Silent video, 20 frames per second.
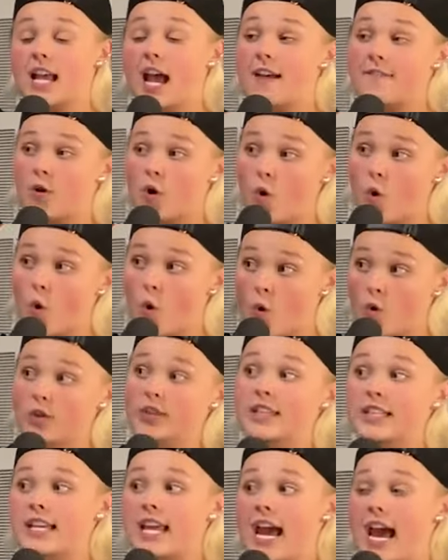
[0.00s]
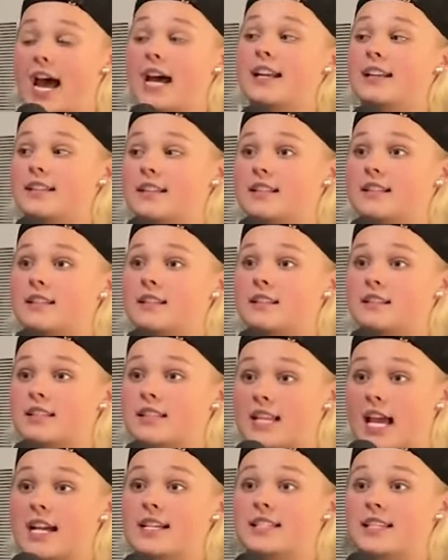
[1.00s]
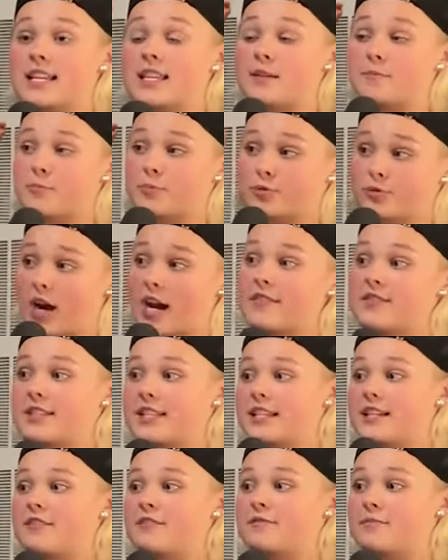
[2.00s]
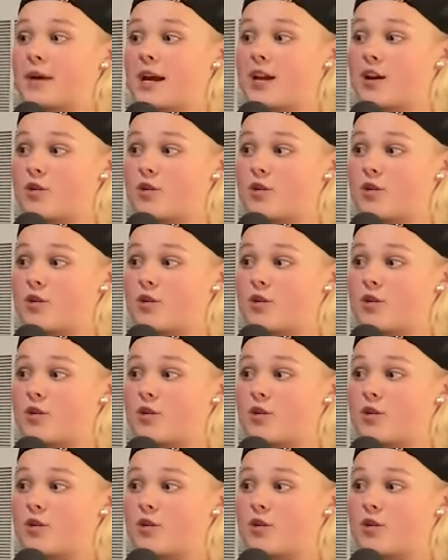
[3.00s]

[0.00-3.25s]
I've only had sex in the privacy of my